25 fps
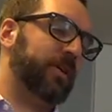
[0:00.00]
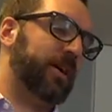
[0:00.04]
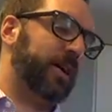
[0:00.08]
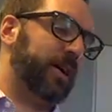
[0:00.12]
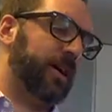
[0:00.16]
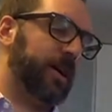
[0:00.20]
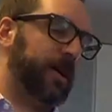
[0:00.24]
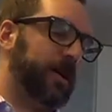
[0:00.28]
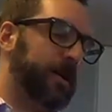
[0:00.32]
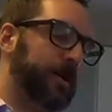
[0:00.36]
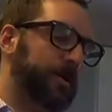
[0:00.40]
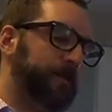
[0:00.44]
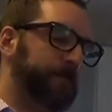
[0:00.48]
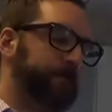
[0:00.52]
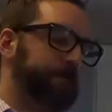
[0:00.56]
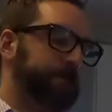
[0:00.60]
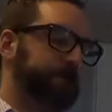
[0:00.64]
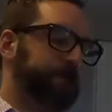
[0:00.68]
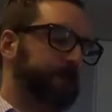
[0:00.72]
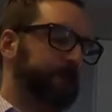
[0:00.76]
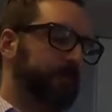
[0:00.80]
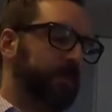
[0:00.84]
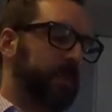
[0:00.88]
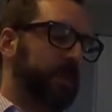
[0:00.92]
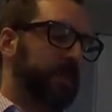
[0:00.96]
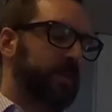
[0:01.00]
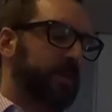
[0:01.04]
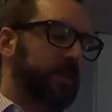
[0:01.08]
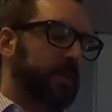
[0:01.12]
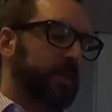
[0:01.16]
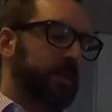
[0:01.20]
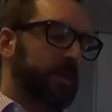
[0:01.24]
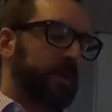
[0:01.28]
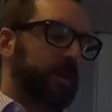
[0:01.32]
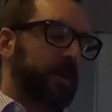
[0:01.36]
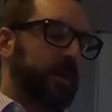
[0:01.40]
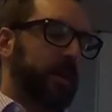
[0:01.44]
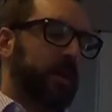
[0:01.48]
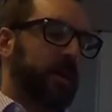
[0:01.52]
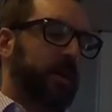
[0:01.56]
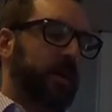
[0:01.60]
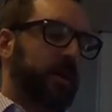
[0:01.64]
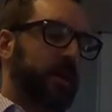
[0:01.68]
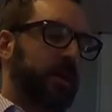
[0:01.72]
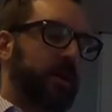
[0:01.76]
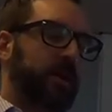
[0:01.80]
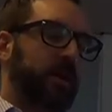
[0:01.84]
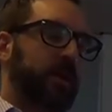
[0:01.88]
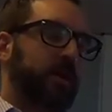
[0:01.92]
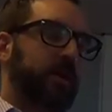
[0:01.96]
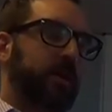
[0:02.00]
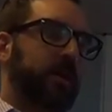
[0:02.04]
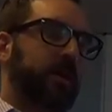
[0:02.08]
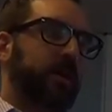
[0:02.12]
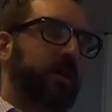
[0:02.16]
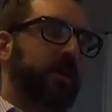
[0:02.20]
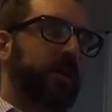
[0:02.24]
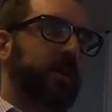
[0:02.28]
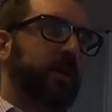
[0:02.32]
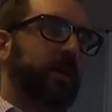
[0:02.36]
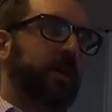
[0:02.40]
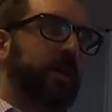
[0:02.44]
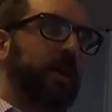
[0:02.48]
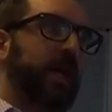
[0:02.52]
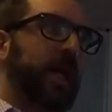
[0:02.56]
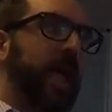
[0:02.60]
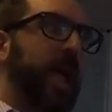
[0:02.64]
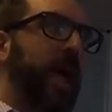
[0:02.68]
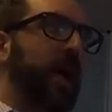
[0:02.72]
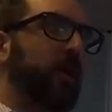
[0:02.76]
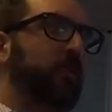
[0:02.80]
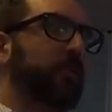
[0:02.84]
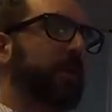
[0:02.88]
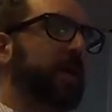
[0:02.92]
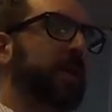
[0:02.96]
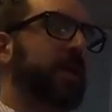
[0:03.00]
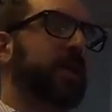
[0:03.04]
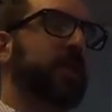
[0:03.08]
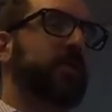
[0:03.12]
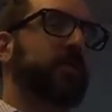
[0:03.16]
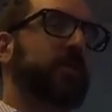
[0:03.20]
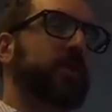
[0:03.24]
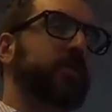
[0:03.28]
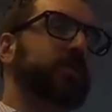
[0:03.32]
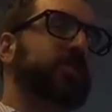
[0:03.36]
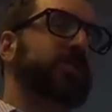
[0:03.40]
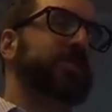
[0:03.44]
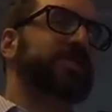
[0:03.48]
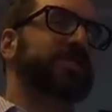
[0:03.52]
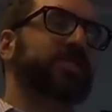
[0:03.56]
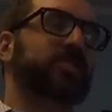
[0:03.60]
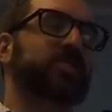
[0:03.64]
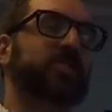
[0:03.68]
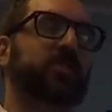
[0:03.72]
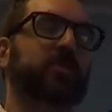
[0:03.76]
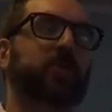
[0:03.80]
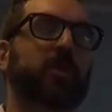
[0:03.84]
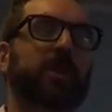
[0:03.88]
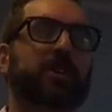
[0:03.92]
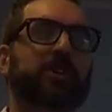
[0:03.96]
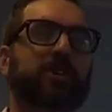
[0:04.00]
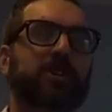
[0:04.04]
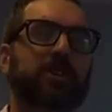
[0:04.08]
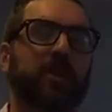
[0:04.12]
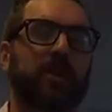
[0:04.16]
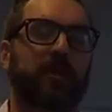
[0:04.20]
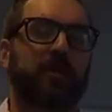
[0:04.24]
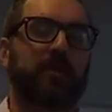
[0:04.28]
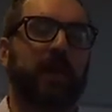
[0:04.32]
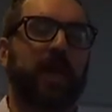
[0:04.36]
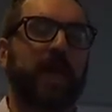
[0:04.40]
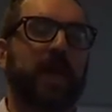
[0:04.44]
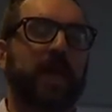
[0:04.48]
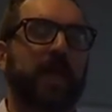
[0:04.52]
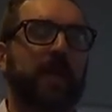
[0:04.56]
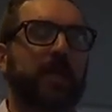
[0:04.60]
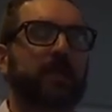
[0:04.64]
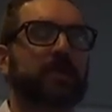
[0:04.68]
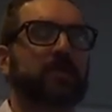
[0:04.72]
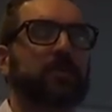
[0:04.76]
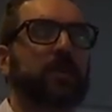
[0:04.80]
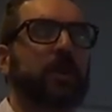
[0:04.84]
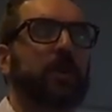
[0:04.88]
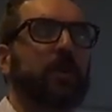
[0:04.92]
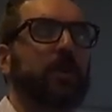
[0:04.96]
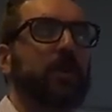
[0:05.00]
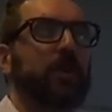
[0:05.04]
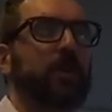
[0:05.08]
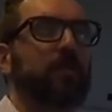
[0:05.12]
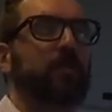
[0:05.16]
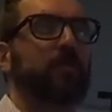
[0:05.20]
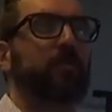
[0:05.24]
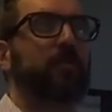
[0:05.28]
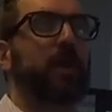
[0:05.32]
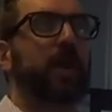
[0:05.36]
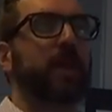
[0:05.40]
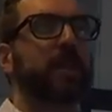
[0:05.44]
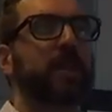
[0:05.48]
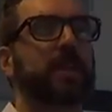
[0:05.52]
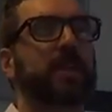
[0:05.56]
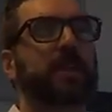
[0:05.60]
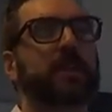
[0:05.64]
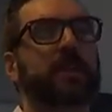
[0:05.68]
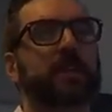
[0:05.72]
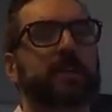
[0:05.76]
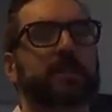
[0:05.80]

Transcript: Um, uh, how many of you, just a sh quick show of hands, are running